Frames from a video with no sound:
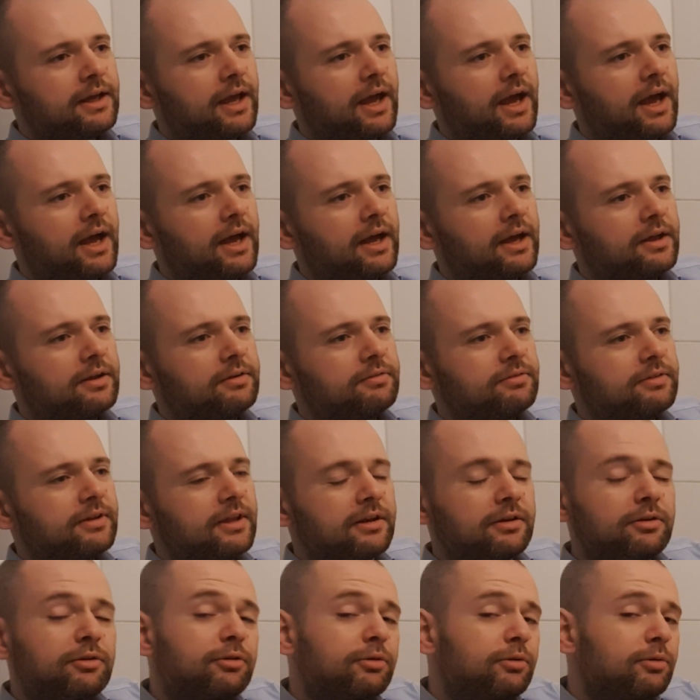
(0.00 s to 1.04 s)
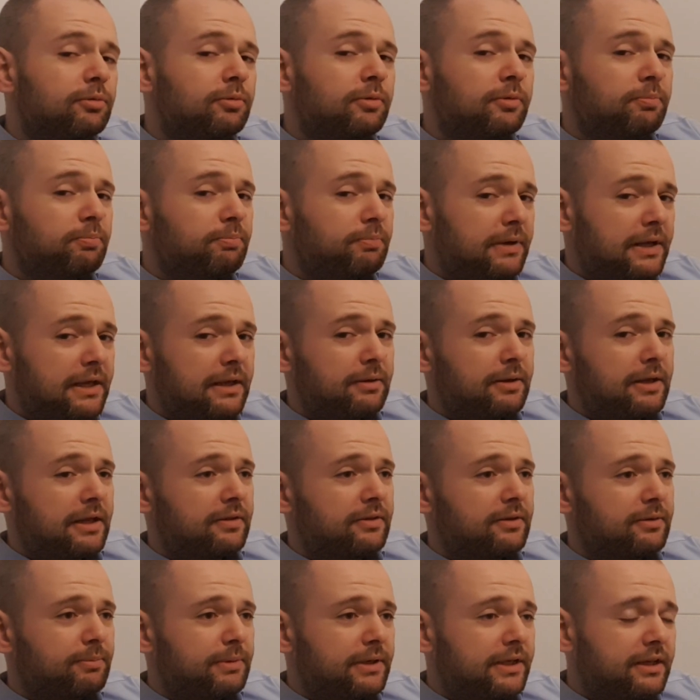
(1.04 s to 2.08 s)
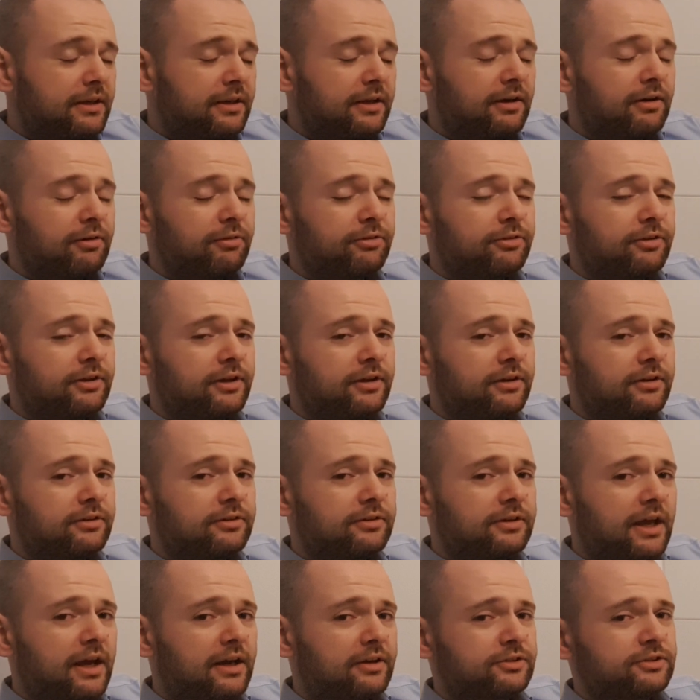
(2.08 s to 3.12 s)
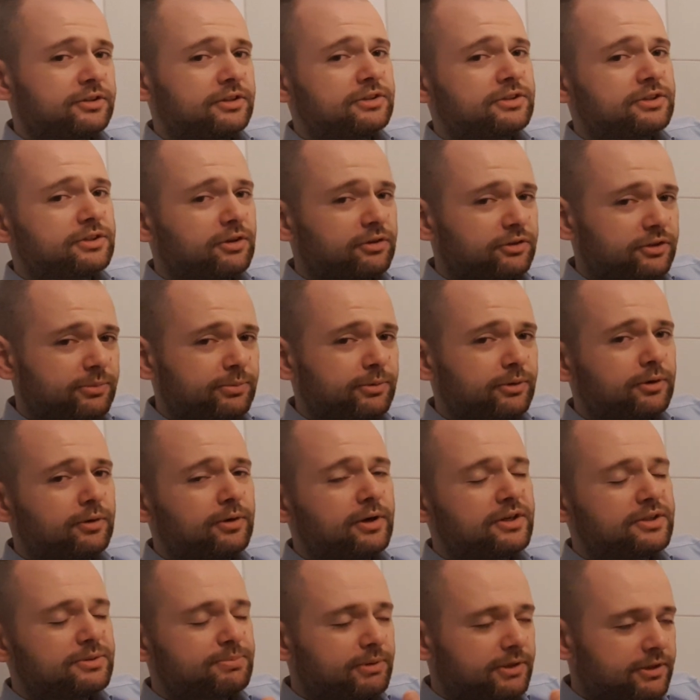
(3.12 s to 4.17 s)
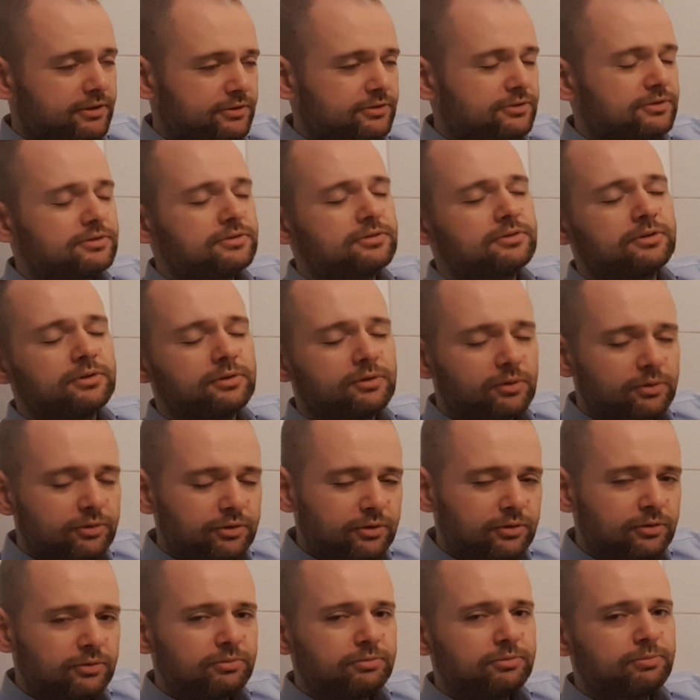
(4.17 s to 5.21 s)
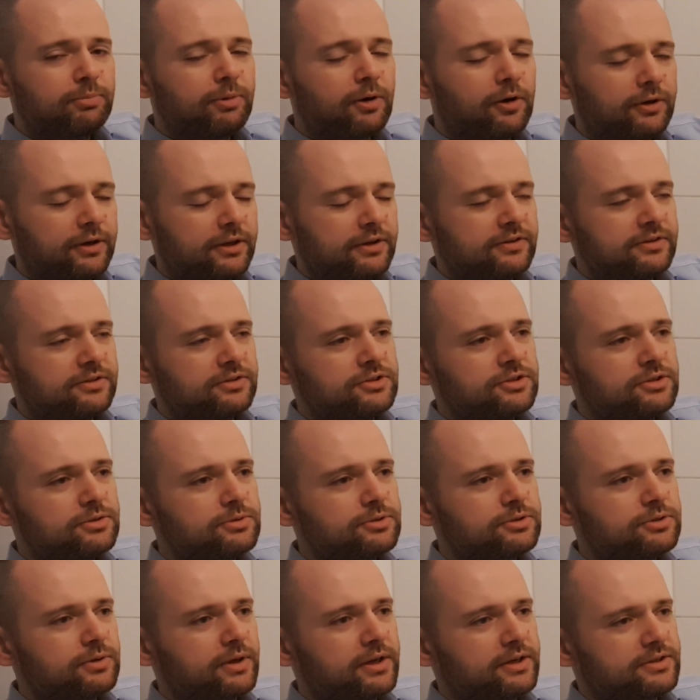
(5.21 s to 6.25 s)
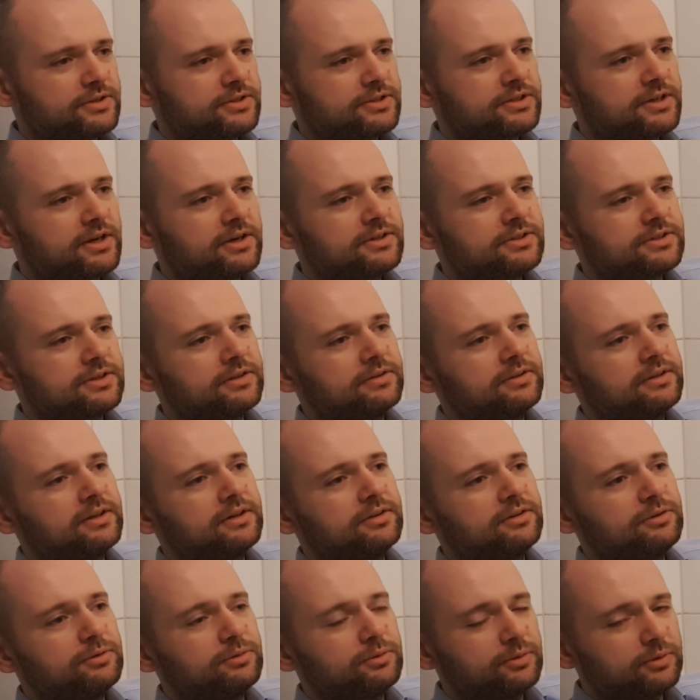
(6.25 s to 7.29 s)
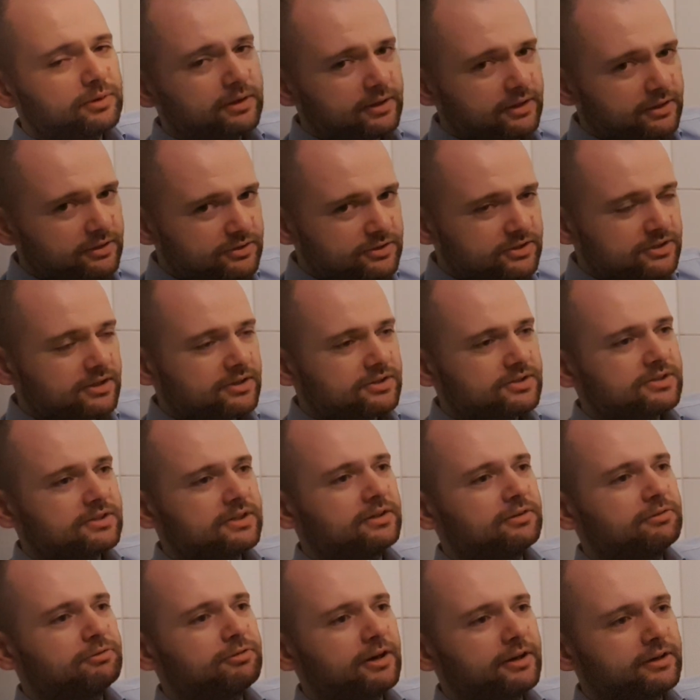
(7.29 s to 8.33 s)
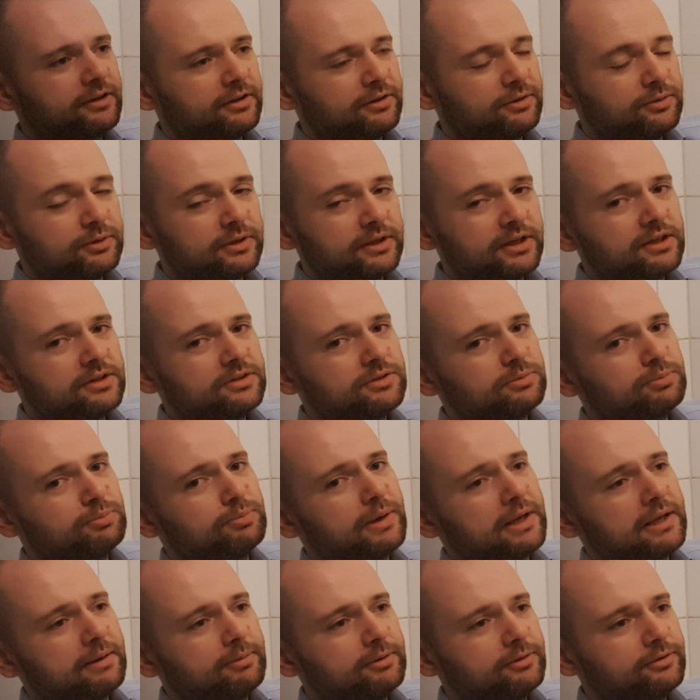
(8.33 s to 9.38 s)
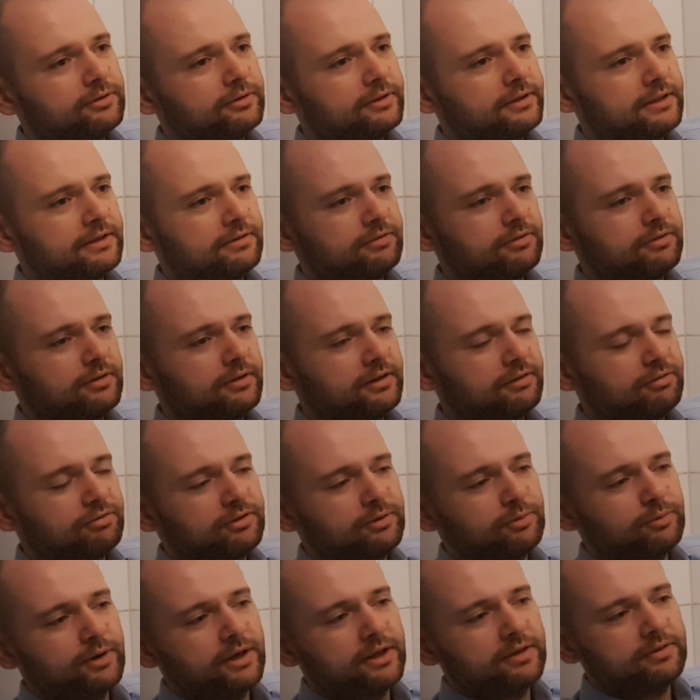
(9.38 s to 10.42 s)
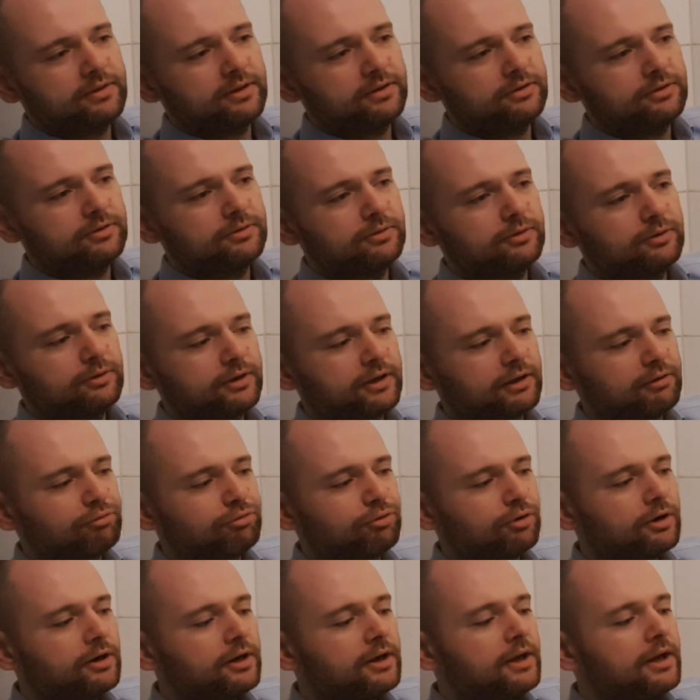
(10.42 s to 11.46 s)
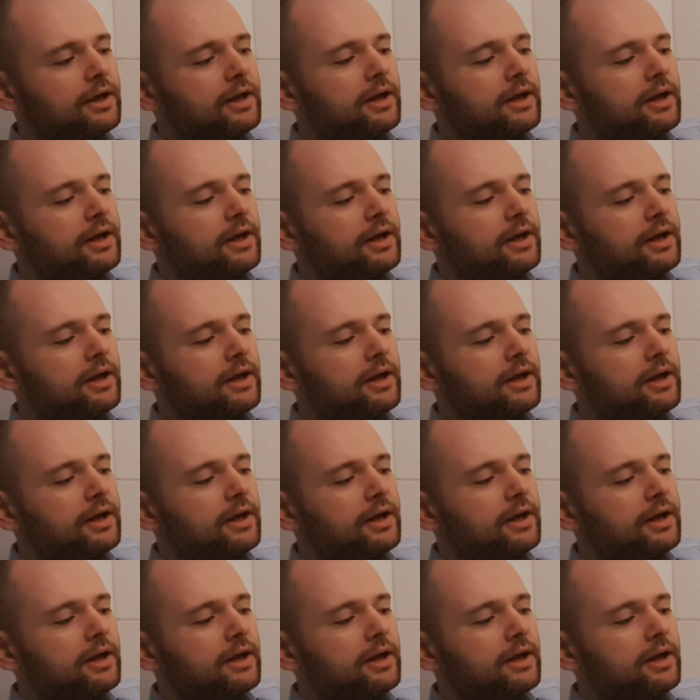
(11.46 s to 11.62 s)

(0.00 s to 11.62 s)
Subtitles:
And then you may, in the beginning of things, actually start to progress because, you know, your body isn't used to exercise, and then you adjust and finally you get to be able to lift the weight that you're looking for.